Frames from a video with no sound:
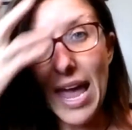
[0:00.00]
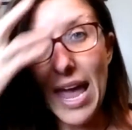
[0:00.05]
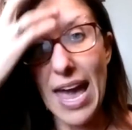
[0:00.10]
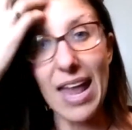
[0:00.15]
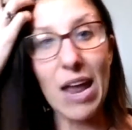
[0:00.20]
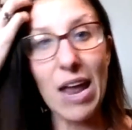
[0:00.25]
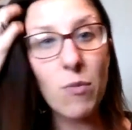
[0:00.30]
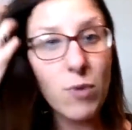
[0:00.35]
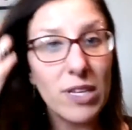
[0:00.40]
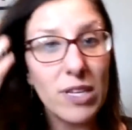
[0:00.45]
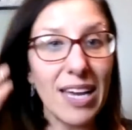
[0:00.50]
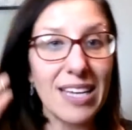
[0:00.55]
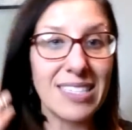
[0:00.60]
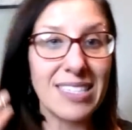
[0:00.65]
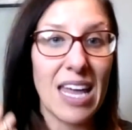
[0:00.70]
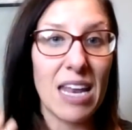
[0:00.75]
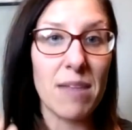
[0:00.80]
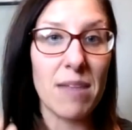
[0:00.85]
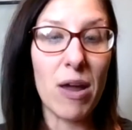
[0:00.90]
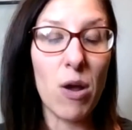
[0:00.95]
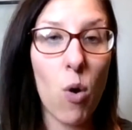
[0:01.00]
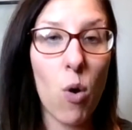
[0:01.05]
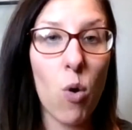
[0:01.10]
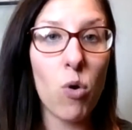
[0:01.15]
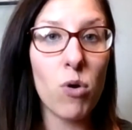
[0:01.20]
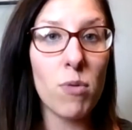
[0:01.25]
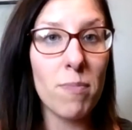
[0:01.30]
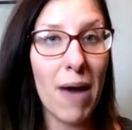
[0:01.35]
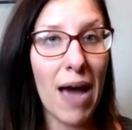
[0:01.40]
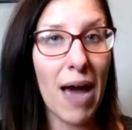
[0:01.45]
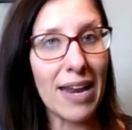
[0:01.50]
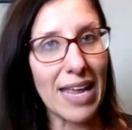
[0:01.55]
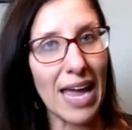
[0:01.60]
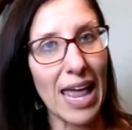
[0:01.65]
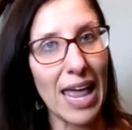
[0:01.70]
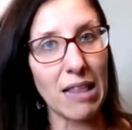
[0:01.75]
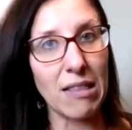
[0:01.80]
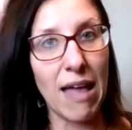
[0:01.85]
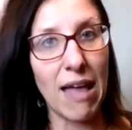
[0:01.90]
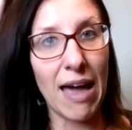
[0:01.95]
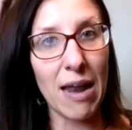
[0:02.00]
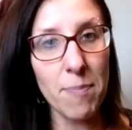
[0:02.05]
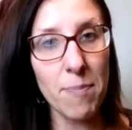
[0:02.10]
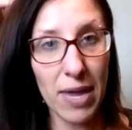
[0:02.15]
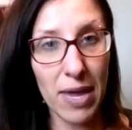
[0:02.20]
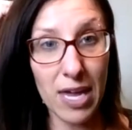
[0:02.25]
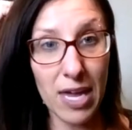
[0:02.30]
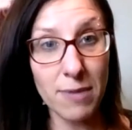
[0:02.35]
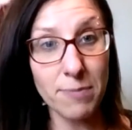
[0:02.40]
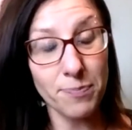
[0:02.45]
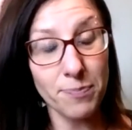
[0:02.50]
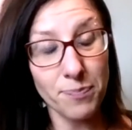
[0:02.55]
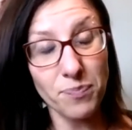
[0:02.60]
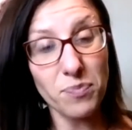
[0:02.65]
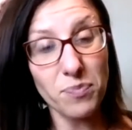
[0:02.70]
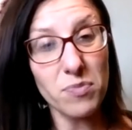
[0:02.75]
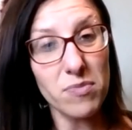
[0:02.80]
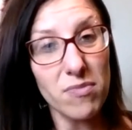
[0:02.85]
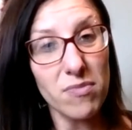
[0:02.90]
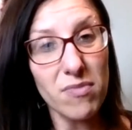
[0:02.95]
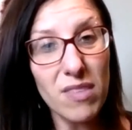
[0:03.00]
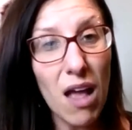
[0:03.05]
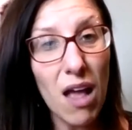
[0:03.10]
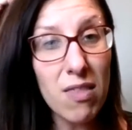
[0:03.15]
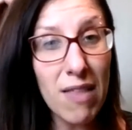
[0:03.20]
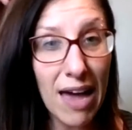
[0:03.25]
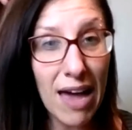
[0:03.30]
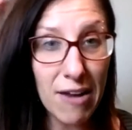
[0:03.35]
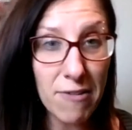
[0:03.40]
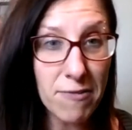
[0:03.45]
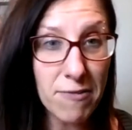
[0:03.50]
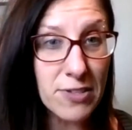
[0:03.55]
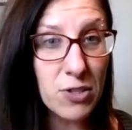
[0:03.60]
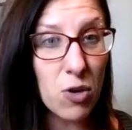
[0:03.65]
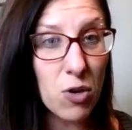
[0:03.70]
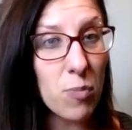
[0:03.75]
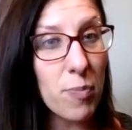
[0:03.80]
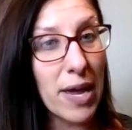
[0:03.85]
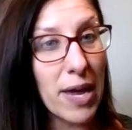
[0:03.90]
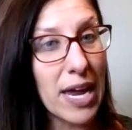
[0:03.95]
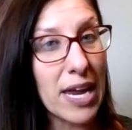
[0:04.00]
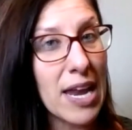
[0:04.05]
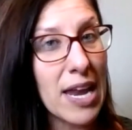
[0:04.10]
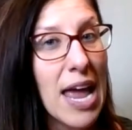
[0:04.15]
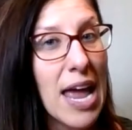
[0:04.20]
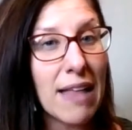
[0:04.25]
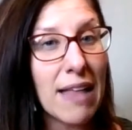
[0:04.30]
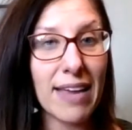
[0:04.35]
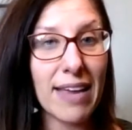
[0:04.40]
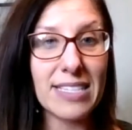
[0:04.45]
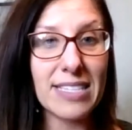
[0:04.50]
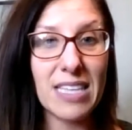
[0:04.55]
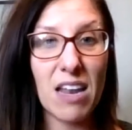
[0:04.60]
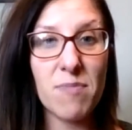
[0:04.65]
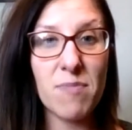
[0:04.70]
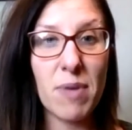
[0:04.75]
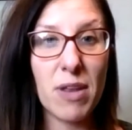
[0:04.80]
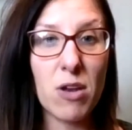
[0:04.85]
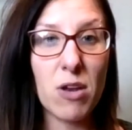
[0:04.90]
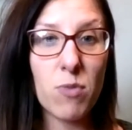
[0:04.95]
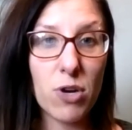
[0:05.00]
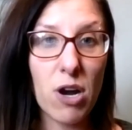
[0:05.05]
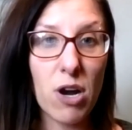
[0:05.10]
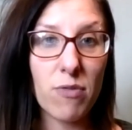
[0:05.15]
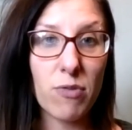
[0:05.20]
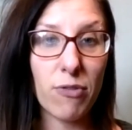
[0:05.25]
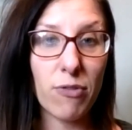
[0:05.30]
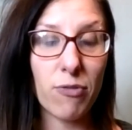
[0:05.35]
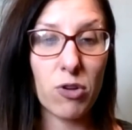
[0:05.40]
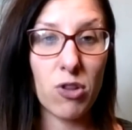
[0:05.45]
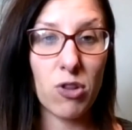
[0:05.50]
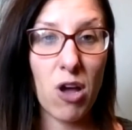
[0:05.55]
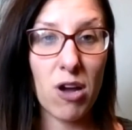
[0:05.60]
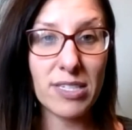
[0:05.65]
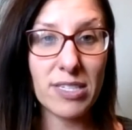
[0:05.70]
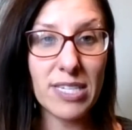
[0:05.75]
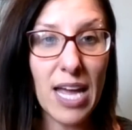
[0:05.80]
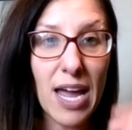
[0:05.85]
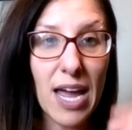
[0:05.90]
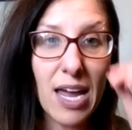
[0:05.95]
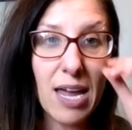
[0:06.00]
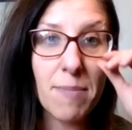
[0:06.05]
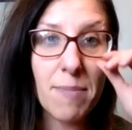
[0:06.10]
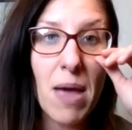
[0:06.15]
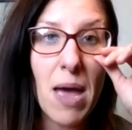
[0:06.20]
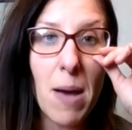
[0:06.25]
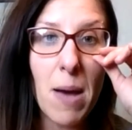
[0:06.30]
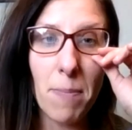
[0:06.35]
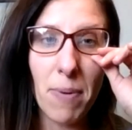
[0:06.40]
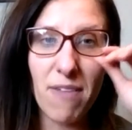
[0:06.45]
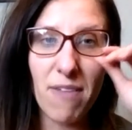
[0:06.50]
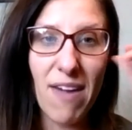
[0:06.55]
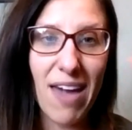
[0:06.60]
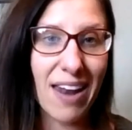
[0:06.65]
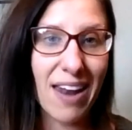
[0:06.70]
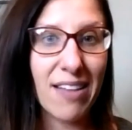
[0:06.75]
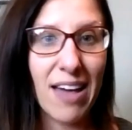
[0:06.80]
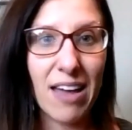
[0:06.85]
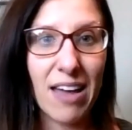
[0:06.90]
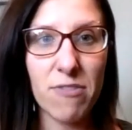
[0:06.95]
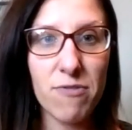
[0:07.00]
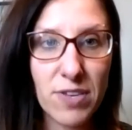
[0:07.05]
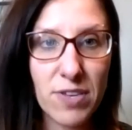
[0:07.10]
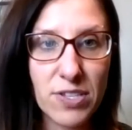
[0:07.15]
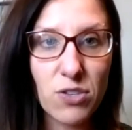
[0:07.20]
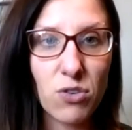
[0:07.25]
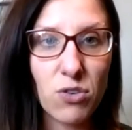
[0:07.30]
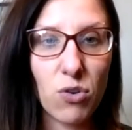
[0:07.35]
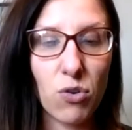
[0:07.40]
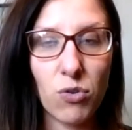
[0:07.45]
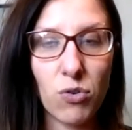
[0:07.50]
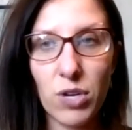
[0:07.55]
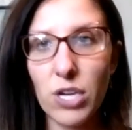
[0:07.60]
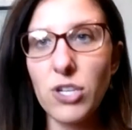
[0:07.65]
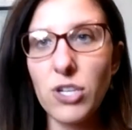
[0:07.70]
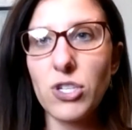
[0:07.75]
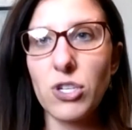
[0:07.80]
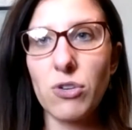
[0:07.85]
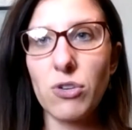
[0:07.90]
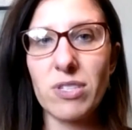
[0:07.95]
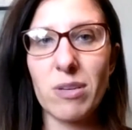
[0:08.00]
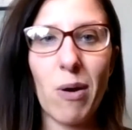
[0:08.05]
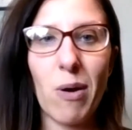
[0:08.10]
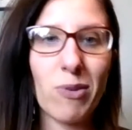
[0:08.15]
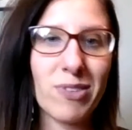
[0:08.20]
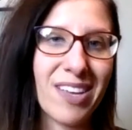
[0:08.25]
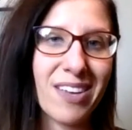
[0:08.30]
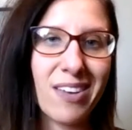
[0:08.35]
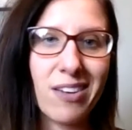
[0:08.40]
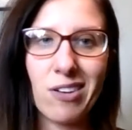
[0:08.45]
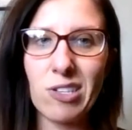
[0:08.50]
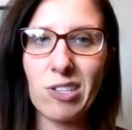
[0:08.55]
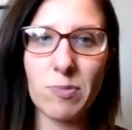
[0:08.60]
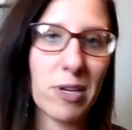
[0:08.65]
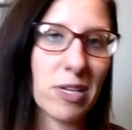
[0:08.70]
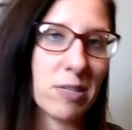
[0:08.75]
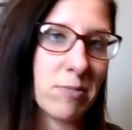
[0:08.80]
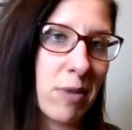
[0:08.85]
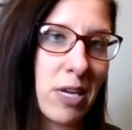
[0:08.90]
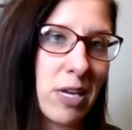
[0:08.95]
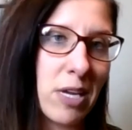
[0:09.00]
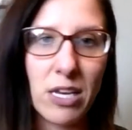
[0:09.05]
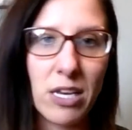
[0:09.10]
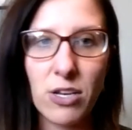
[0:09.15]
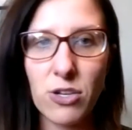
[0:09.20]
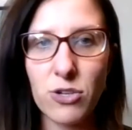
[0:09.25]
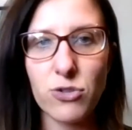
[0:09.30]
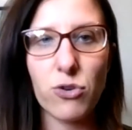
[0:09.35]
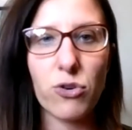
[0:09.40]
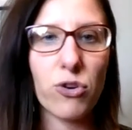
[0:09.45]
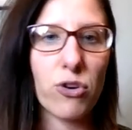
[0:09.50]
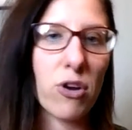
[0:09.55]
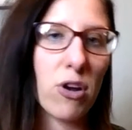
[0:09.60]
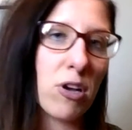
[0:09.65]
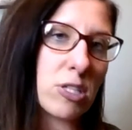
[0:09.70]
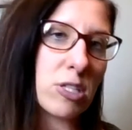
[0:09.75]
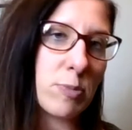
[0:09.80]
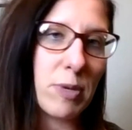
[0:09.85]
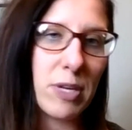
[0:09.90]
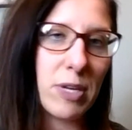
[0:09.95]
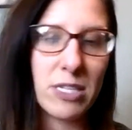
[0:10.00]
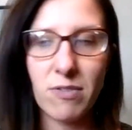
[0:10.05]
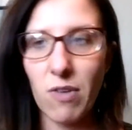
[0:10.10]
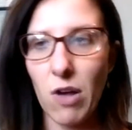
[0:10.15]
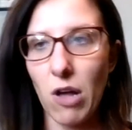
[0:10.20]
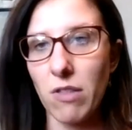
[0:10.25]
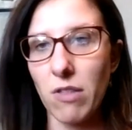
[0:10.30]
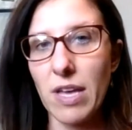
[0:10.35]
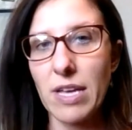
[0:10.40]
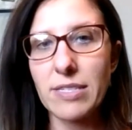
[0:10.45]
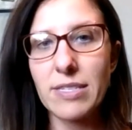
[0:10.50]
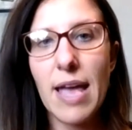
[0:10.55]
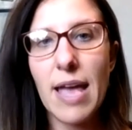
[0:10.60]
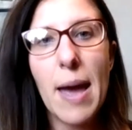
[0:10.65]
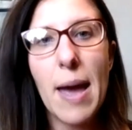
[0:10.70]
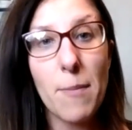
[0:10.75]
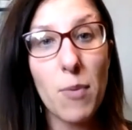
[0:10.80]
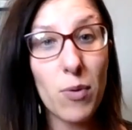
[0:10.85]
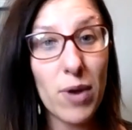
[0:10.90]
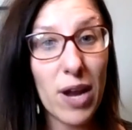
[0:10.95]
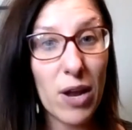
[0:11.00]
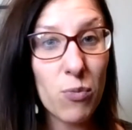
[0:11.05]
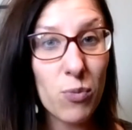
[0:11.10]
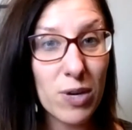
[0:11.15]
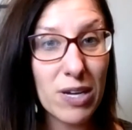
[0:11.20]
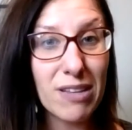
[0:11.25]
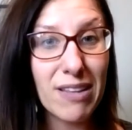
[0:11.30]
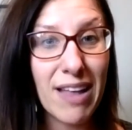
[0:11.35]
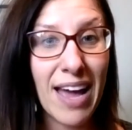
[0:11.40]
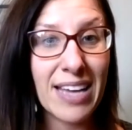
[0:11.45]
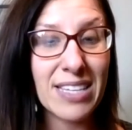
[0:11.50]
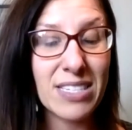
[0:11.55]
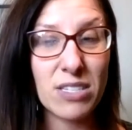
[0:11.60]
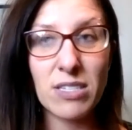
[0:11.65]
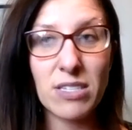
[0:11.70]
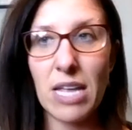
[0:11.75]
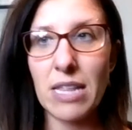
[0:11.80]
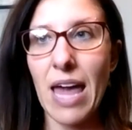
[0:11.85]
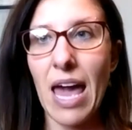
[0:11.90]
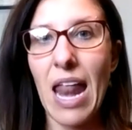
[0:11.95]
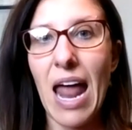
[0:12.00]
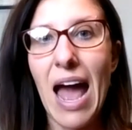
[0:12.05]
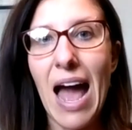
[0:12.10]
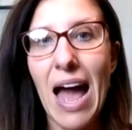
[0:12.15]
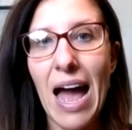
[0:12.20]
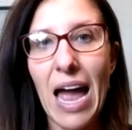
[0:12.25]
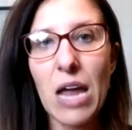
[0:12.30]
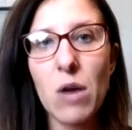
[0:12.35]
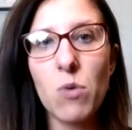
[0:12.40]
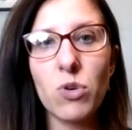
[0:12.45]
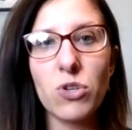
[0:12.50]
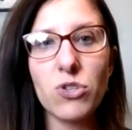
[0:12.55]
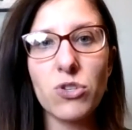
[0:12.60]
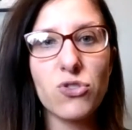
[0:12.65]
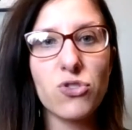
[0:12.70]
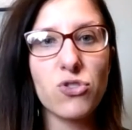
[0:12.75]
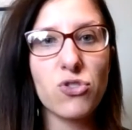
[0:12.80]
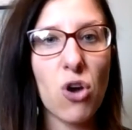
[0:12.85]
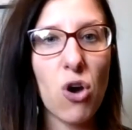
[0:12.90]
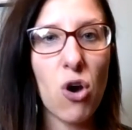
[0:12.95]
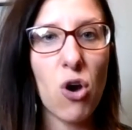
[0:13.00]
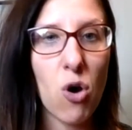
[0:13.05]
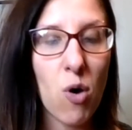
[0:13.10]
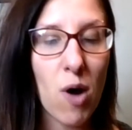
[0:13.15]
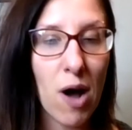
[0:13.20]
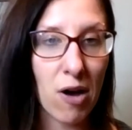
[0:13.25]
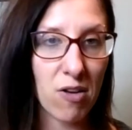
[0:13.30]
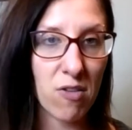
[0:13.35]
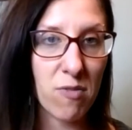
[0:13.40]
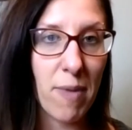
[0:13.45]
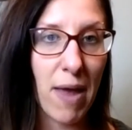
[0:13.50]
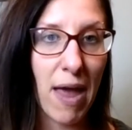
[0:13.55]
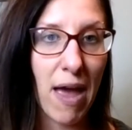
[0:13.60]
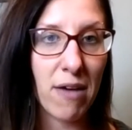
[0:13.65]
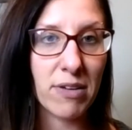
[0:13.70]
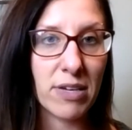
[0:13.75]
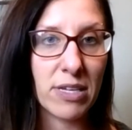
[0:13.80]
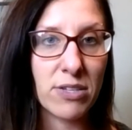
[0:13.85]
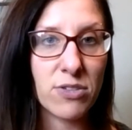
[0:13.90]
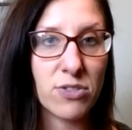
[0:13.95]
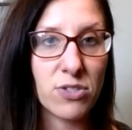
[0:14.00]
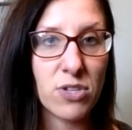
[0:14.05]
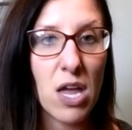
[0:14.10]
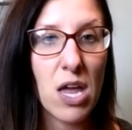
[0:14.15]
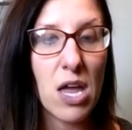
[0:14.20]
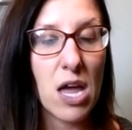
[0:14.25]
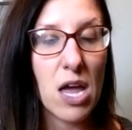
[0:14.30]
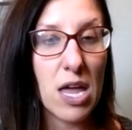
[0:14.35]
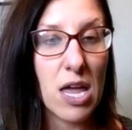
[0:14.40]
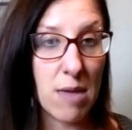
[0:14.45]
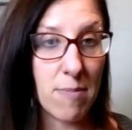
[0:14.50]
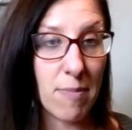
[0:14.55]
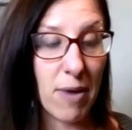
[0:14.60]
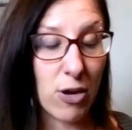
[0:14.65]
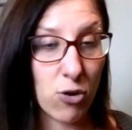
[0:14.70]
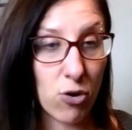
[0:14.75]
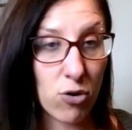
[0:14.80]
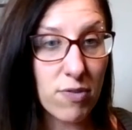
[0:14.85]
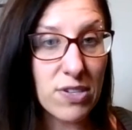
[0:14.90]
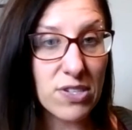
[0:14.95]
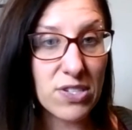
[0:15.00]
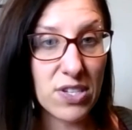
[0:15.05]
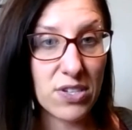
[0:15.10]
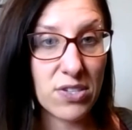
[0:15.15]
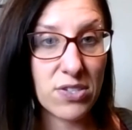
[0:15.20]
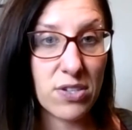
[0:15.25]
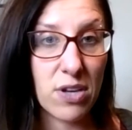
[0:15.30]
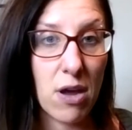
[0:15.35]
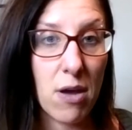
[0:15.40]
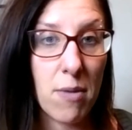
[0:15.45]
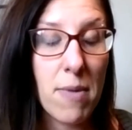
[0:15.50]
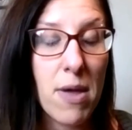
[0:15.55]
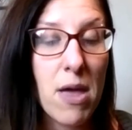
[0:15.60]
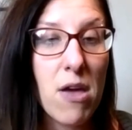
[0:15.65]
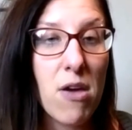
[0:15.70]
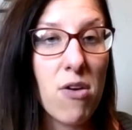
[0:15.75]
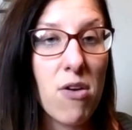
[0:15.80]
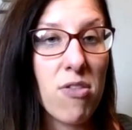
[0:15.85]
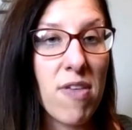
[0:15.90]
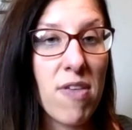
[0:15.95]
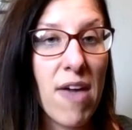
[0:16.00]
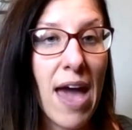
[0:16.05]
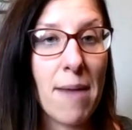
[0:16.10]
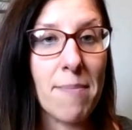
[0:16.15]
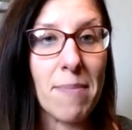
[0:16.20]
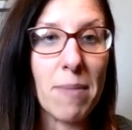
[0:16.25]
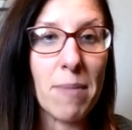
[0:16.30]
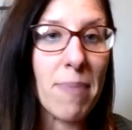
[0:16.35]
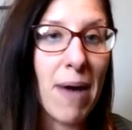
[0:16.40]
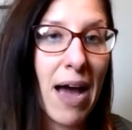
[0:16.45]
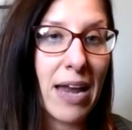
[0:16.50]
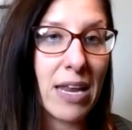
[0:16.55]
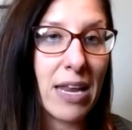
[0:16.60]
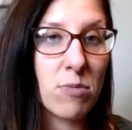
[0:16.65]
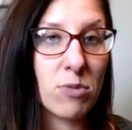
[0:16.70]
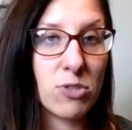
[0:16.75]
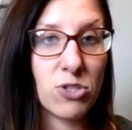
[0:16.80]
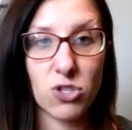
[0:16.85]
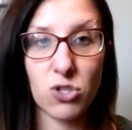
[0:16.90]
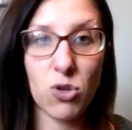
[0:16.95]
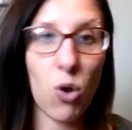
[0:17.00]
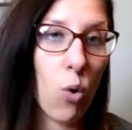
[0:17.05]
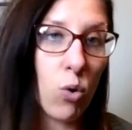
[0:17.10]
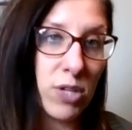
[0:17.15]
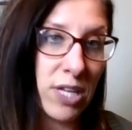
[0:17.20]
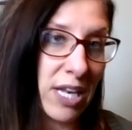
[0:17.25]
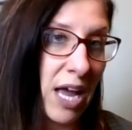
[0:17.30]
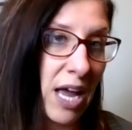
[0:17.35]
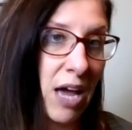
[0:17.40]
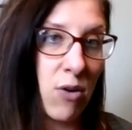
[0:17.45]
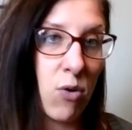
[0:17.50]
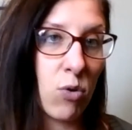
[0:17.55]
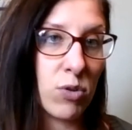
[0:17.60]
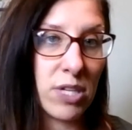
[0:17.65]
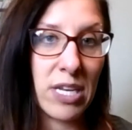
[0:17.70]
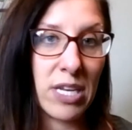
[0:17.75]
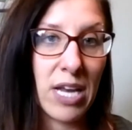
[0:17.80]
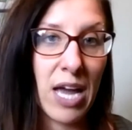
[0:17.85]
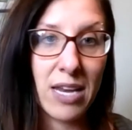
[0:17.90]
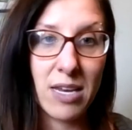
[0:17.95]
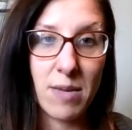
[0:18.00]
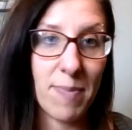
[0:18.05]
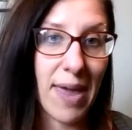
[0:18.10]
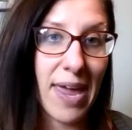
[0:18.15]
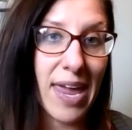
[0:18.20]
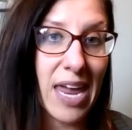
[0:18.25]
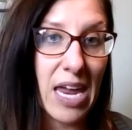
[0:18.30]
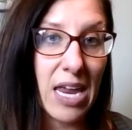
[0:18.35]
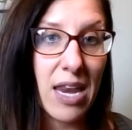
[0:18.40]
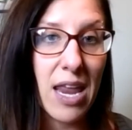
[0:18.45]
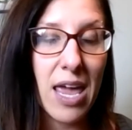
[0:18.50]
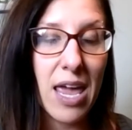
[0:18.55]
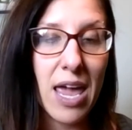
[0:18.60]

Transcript: And I realized that in my own body. I had a lot of pain, a lot of physical pain. Like I said, I've been in recovery for a long time, but I've had a lot of physical issues. And I'm always like, oh, it's because of my eating disorder. Oh, it's because of all this. But what I realized is that I was so out of balance in my nervous system that my body was just holding on to pain.